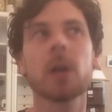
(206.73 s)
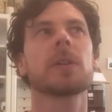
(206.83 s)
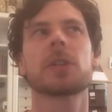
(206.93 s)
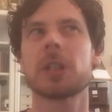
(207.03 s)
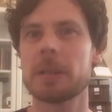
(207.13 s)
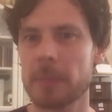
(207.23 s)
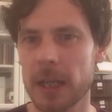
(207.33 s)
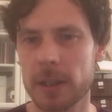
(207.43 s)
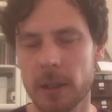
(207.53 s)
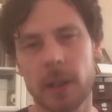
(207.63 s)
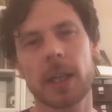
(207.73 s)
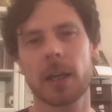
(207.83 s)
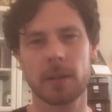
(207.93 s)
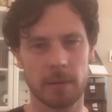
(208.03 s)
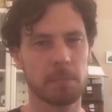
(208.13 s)
Oh, it's G major.
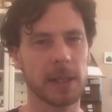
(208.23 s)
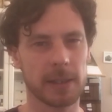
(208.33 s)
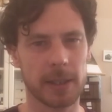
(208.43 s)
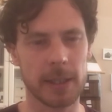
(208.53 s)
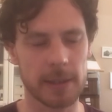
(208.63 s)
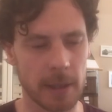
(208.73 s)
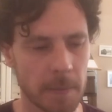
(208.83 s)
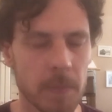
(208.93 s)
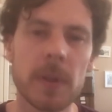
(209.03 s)
Okay, it makes it easier.